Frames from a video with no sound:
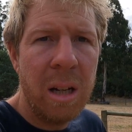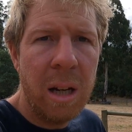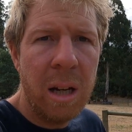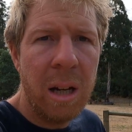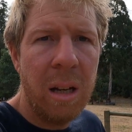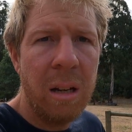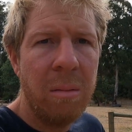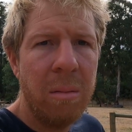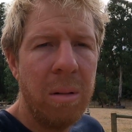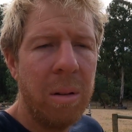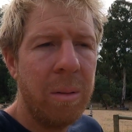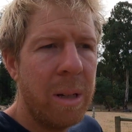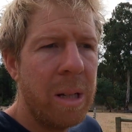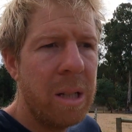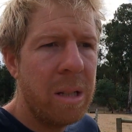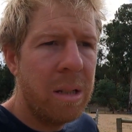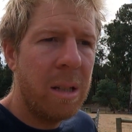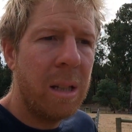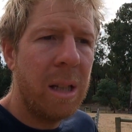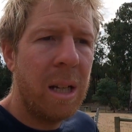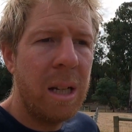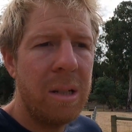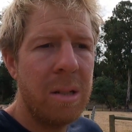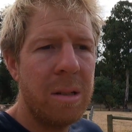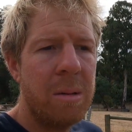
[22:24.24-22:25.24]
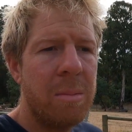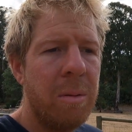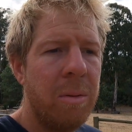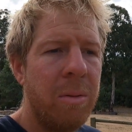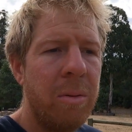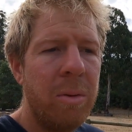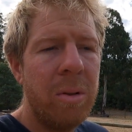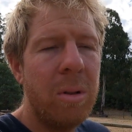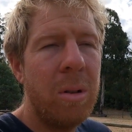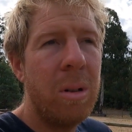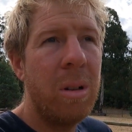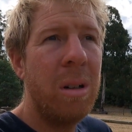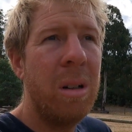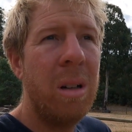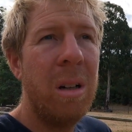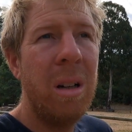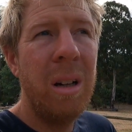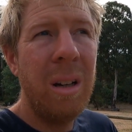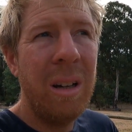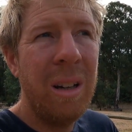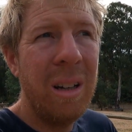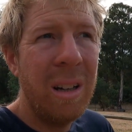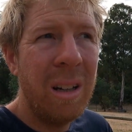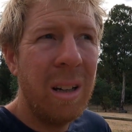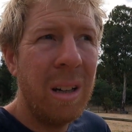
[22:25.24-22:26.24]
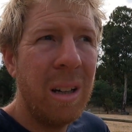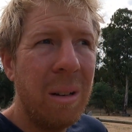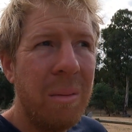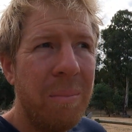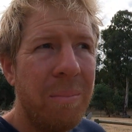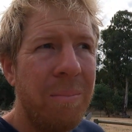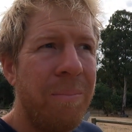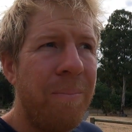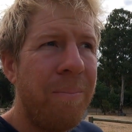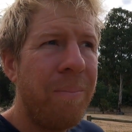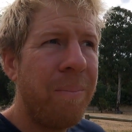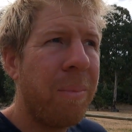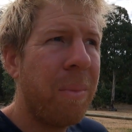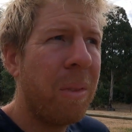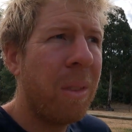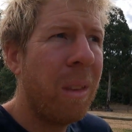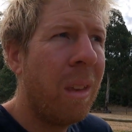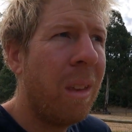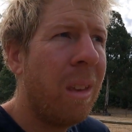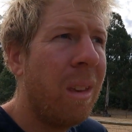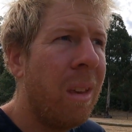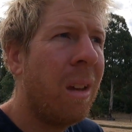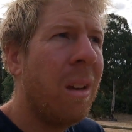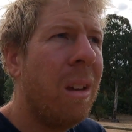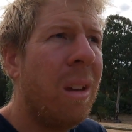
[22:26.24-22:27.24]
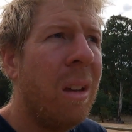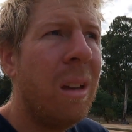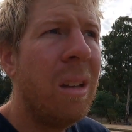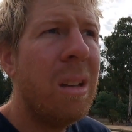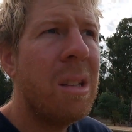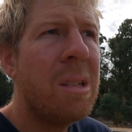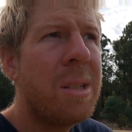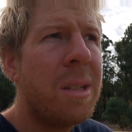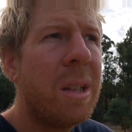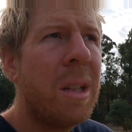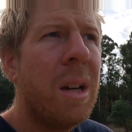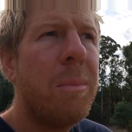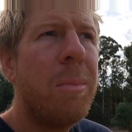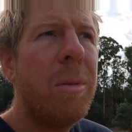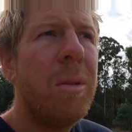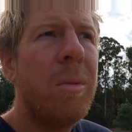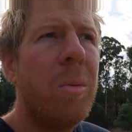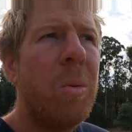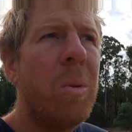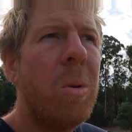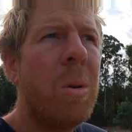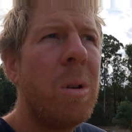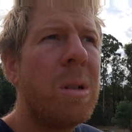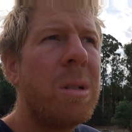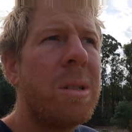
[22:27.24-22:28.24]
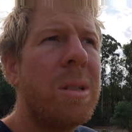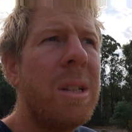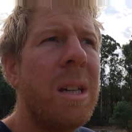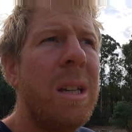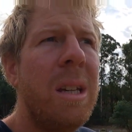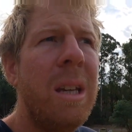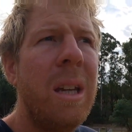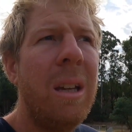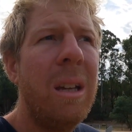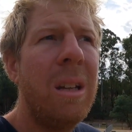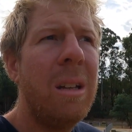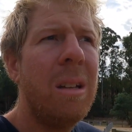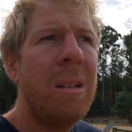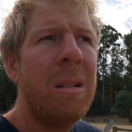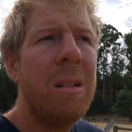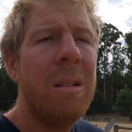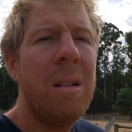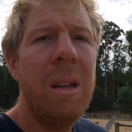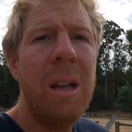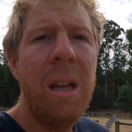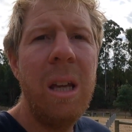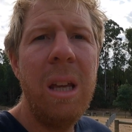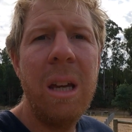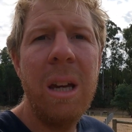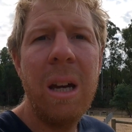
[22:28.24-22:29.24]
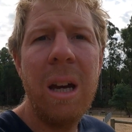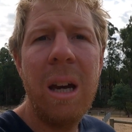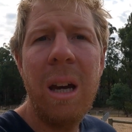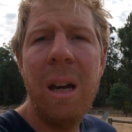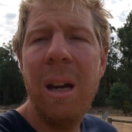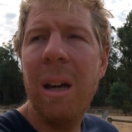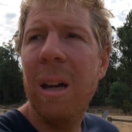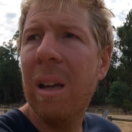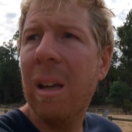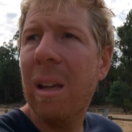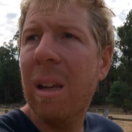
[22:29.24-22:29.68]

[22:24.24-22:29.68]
Hut, we went to that just before. There's a couple of walks that you can do here.